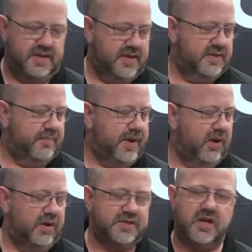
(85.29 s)
The
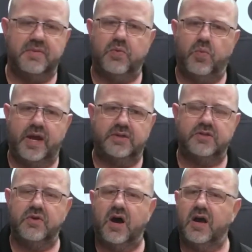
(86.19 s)
barrel is going to be way
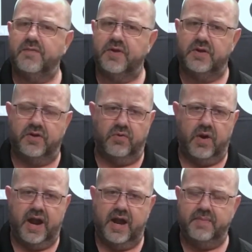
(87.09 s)
too hot for you to
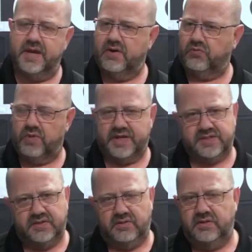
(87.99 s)
grab and
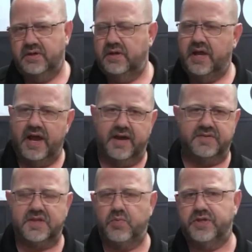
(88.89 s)
wrestle out of
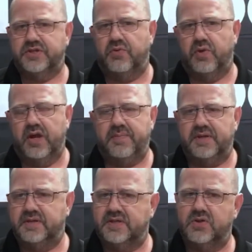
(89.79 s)
someone's grip and
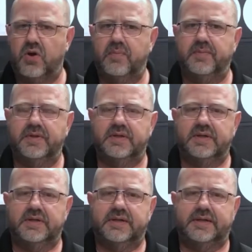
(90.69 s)
disarm.
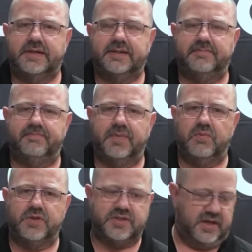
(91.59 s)

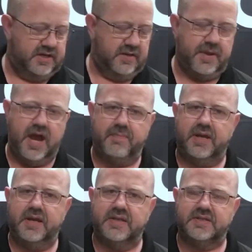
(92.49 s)
What's going to end up happening
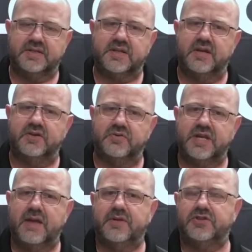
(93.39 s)
is it's going to do
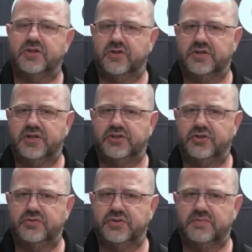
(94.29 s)
damage to your
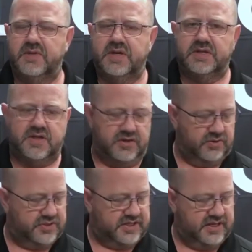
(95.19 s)
tissues. It's going to do
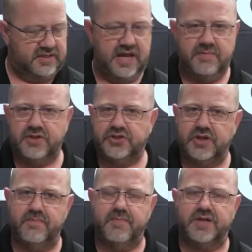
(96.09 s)
skin damage,
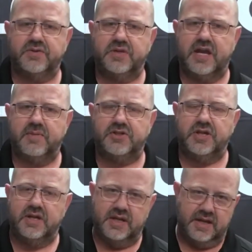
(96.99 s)
muscle damage,
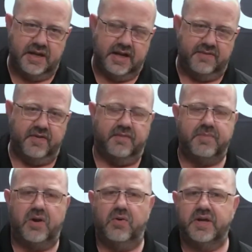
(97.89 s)
and if a
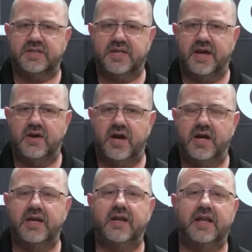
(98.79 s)
barrel gets that hot,
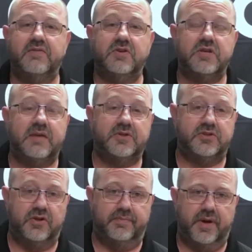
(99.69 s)
it'll even do damage to
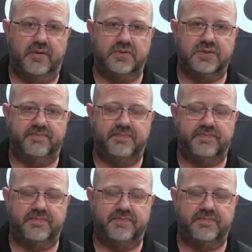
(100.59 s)
your bones.